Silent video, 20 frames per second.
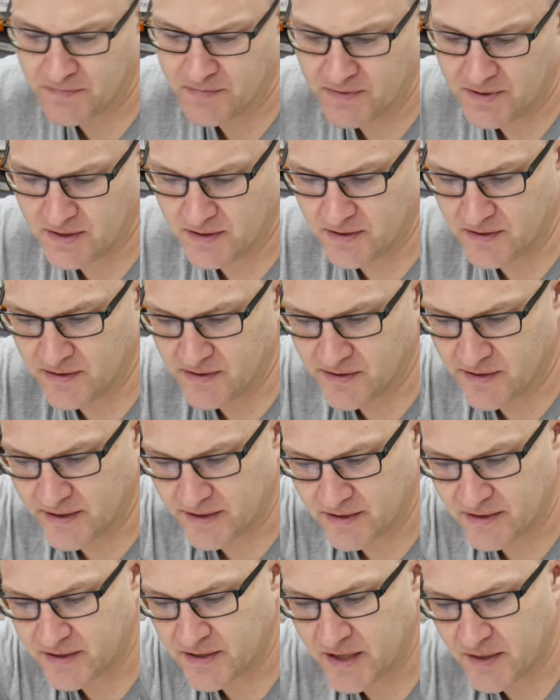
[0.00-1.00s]
and I
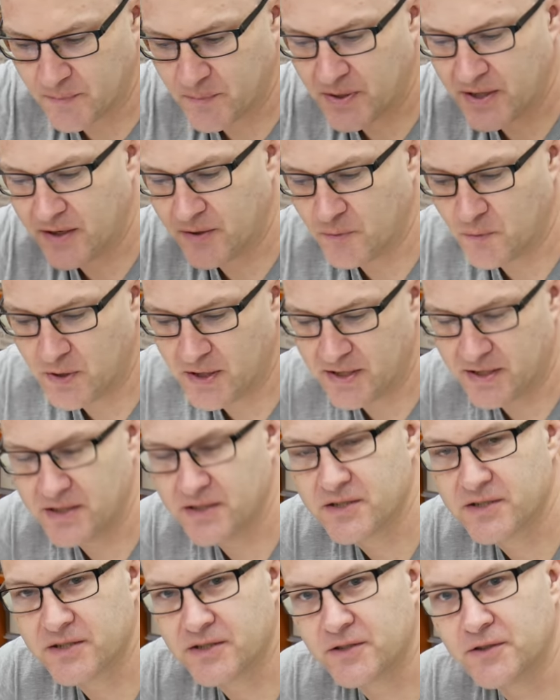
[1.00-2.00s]
can cut part way
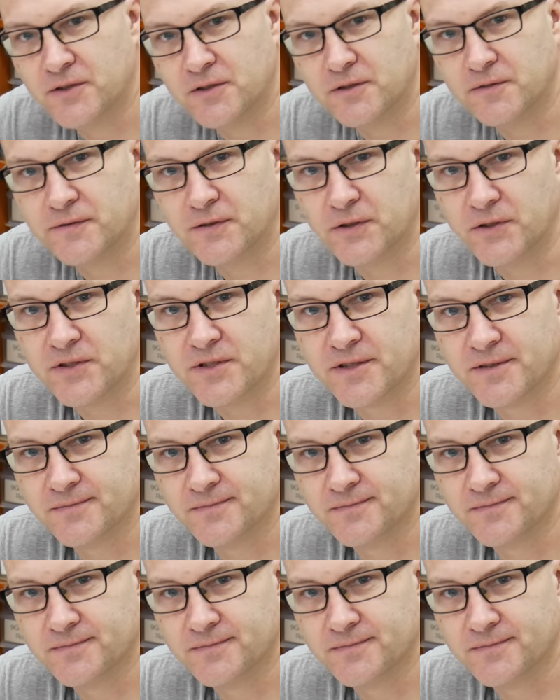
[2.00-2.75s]
into the core flute.